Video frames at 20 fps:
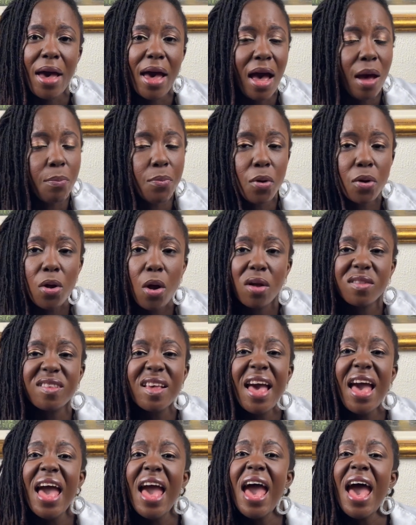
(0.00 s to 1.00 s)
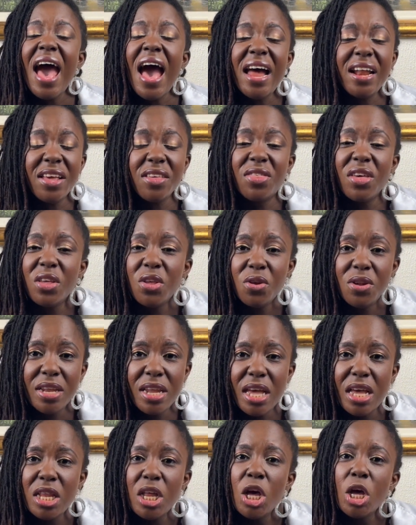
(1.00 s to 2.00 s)
hair products. Anything you
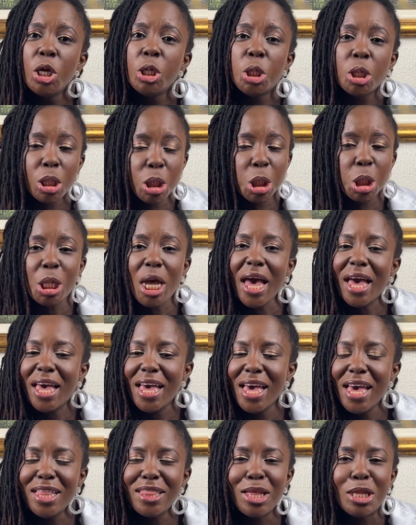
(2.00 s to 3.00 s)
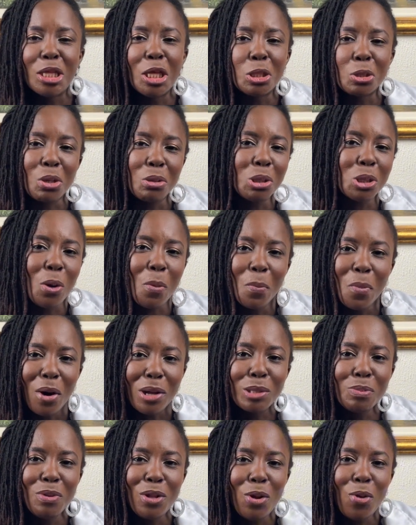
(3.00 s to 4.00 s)
need, just check in the description
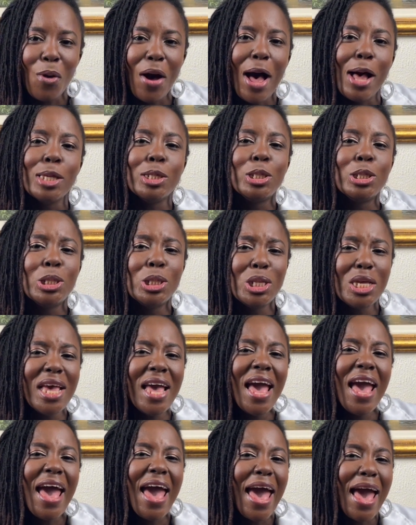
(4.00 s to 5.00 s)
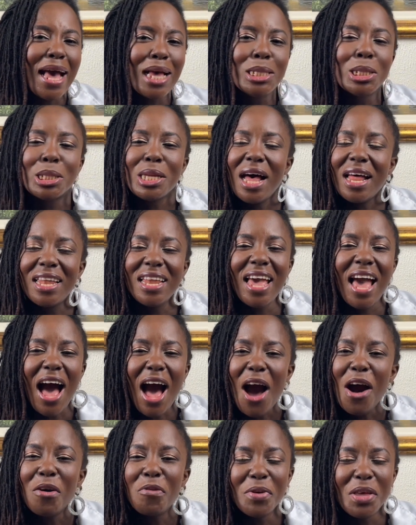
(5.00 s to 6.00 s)
box below and see exactly
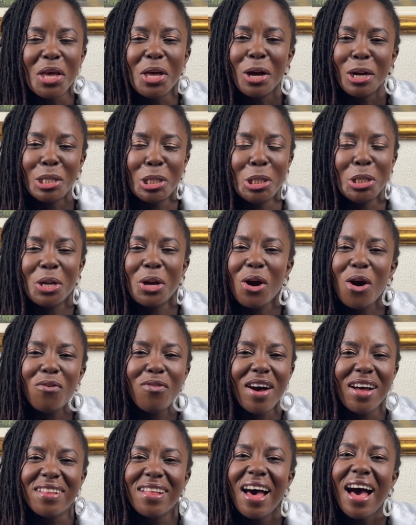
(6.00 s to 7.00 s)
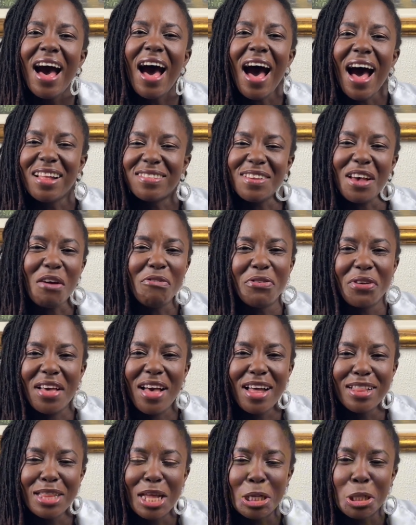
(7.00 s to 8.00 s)
how we got you covered at
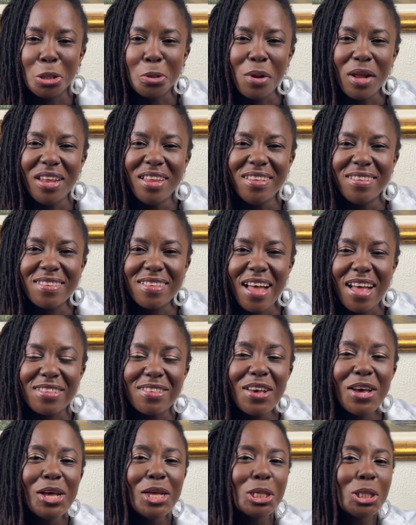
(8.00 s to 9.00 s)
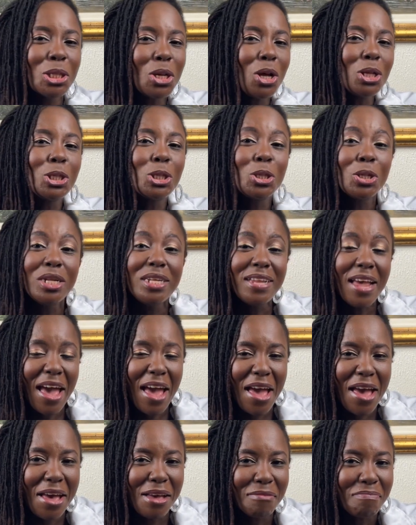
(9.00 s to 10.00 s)
African Naturalistas. So
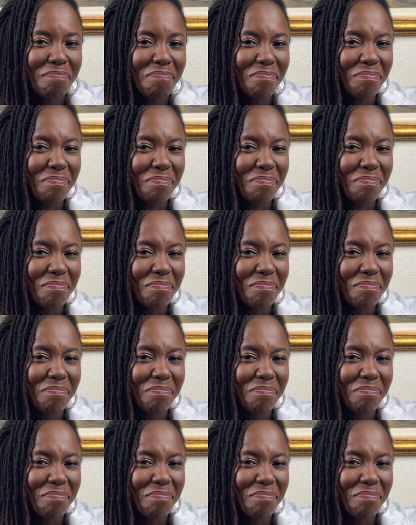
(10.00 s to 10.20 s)
today,